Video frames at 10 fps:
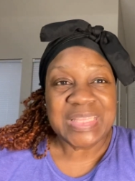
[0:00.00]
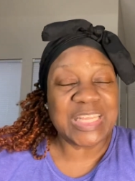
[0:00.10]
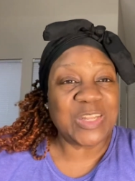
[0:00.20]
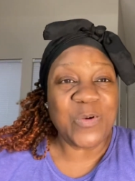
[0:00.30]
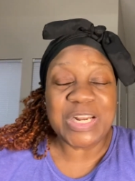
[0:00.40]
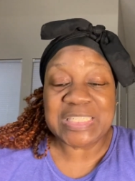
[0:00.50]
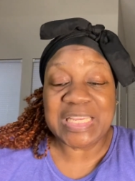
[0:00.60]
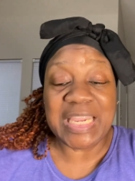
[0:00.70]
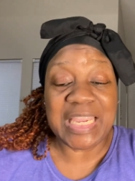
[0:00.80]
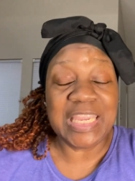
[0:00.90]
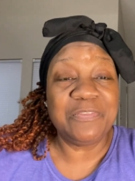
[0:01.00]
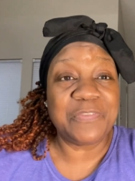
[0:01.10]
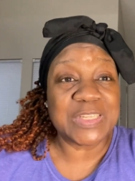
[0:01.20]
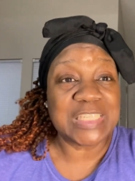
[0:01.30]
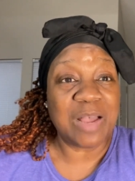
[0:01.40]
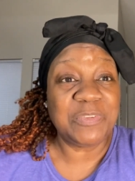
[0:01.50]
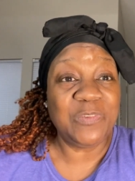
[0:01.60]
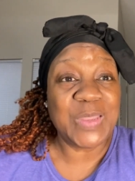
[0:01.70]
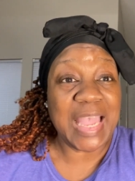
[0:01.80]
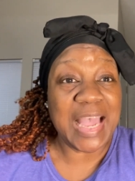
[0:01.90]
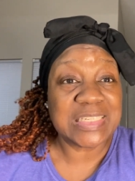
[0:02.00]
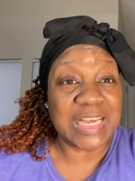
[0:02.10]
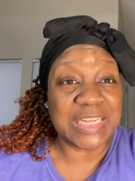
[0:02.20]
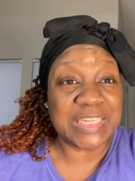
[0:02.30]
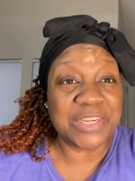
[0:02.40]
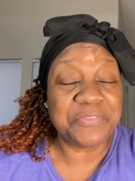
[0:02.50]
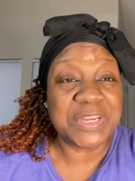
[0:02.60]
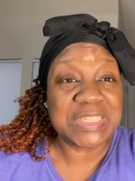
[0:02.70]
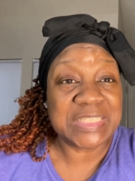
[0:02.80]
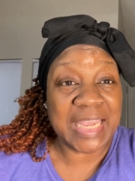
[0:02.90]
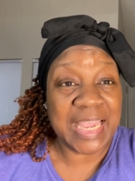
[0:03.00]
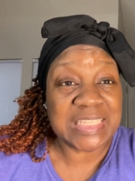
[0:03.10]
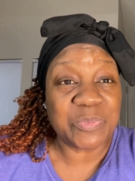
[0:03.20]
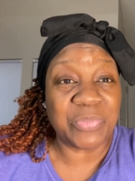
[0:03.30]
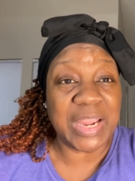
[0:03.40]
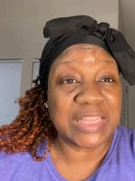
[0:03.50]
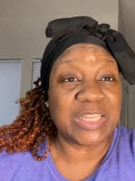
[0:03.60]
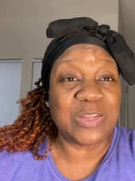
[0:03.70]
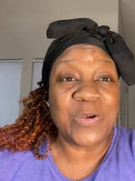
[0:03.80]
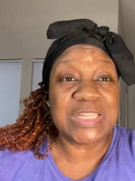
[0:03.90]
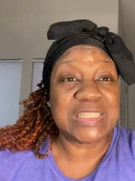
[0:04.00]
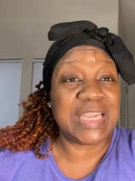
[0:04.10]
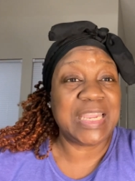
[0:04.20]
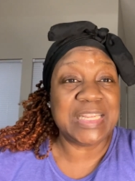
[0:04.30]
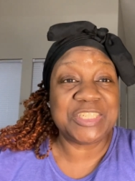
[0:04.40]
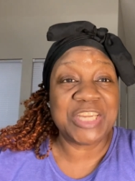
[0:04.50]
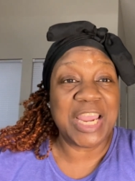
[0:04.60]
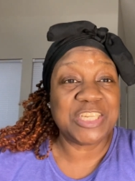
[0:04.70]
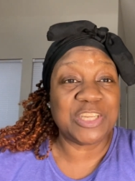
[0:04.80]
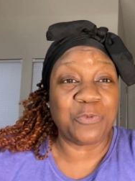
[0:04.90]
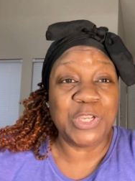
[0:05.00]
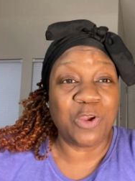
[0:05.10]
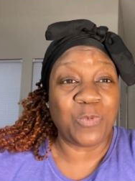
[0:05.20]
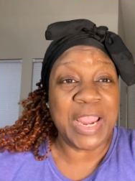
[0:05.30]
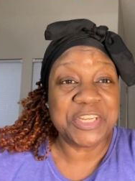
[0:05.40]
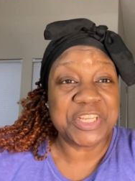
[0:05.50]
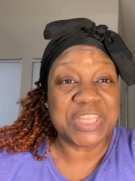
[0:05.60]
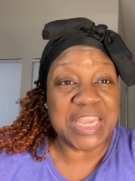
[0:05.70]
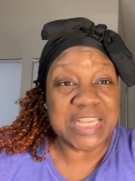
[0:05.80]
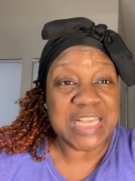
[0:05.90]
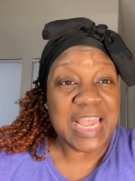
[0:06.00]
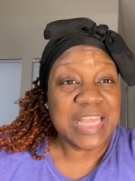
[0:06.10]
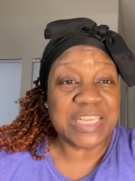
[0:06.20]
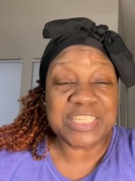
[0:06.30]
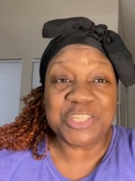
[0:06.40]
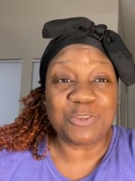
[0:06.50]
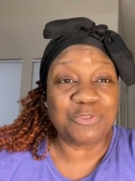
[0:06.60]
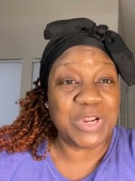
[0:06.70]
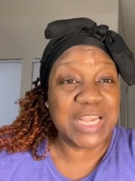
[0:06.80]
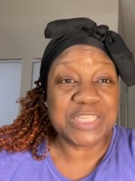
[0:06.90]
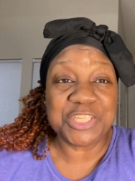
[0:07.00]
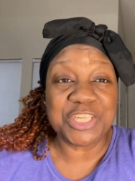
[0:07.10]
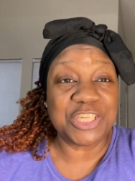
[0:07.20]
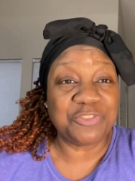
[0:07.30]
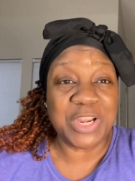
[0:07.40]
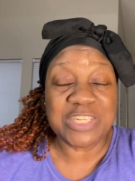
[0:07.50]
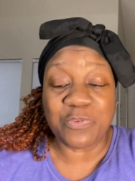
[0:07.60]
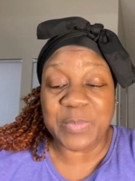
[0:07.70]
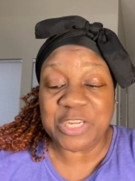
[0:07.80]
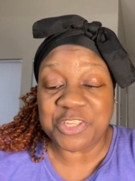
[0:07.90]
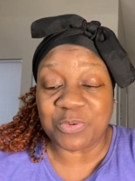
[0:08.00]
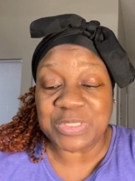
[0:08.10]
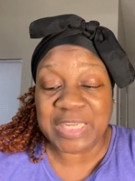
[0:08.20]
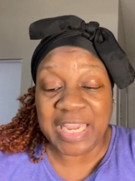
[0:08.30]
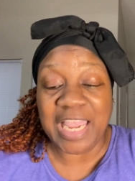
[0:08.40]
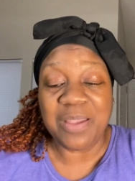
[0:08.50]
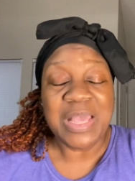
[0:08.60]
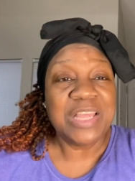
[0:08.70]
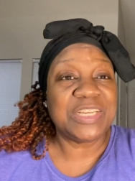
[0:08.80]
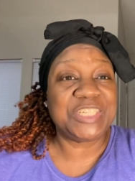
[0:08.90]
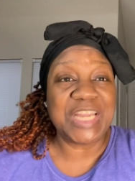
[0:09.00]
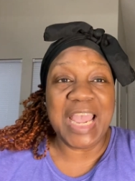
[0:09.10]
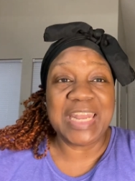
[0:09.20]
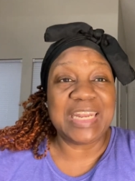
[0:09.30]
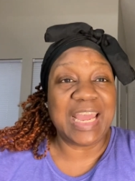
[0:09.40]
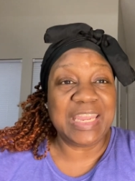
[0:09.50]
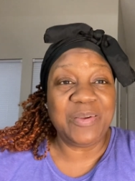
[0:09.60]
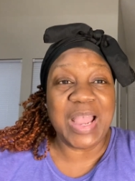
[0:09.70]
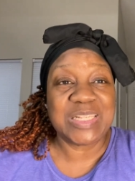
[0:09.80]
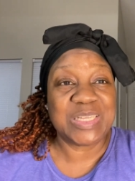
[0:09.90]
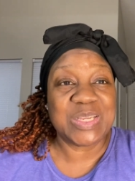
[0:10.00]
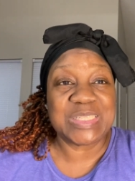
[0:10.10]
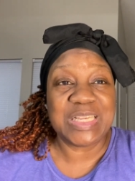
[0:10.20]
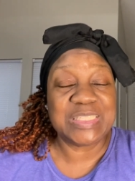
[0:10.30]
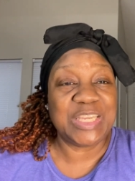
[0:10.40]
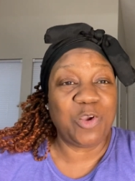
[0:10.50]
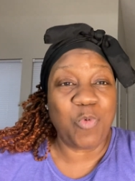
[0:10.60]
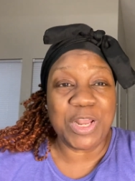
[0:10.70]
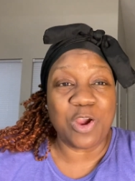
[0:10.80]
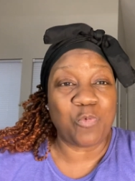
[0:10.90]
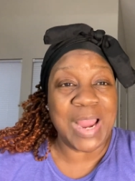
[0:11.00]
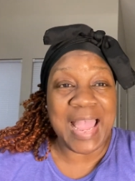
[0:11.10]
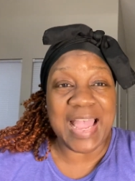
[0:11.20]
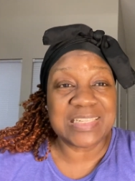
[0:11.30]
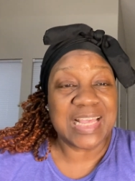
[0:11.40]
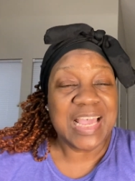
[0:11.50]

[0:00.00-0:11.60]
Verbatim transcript: the Lord is saying, even for some of you guys, a different tax break. The Lord is saying he's changing and rearranging things. This is your transition and transformational time to shine. And I hear Isaiah 60 and 1, arise,